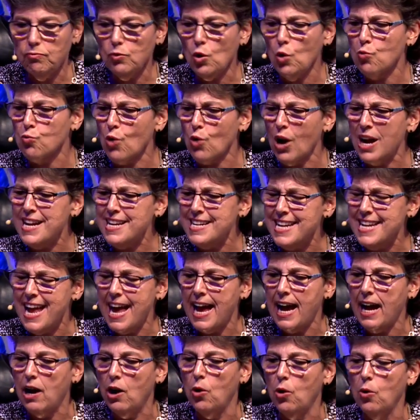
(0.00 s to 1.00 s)
Right
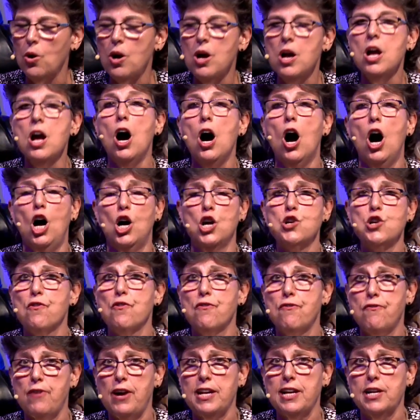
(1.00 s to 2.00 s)
now, under
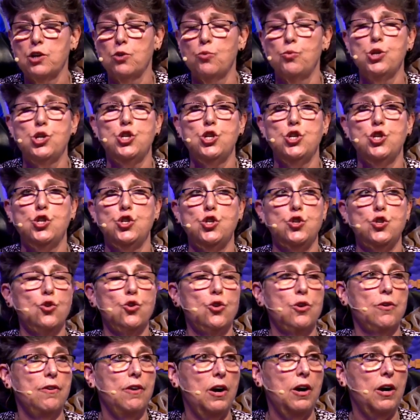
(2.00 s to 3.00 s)
FICA, which is
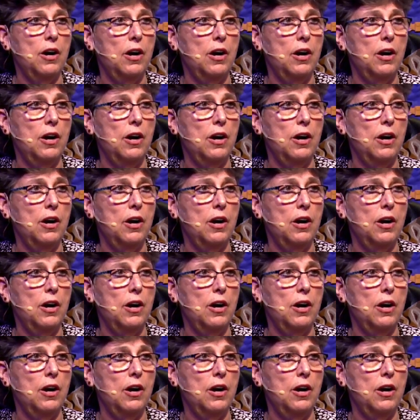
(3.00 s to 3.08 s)
your